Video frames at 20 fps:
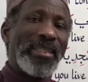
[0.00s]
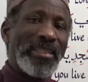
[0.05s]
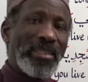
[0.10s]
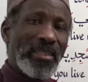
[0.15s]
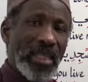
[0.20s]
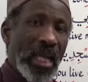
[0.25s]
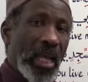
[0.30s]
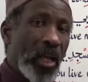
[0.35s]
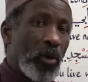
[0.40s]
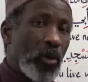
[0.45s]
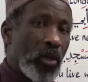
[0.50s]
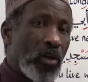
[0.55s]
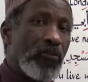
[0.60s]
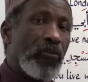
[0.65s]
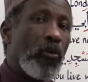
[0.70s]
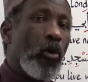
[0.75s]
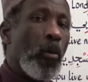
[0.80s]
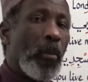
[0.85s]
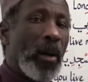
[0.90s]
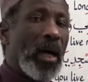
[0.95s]
singular
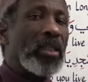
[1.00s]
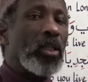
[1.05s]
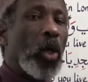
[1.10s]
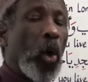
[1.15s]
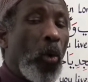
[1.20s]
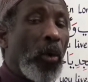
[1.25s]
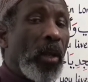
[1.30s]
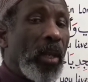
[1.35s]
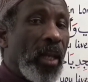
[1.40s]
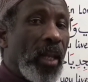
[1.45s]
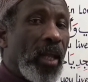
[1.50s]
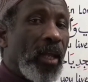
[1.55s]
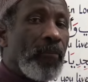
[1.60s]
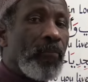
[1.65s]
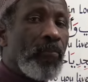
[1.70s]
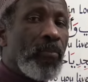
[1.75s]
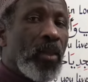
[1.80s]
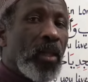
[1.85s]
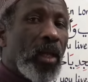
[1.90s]
format only.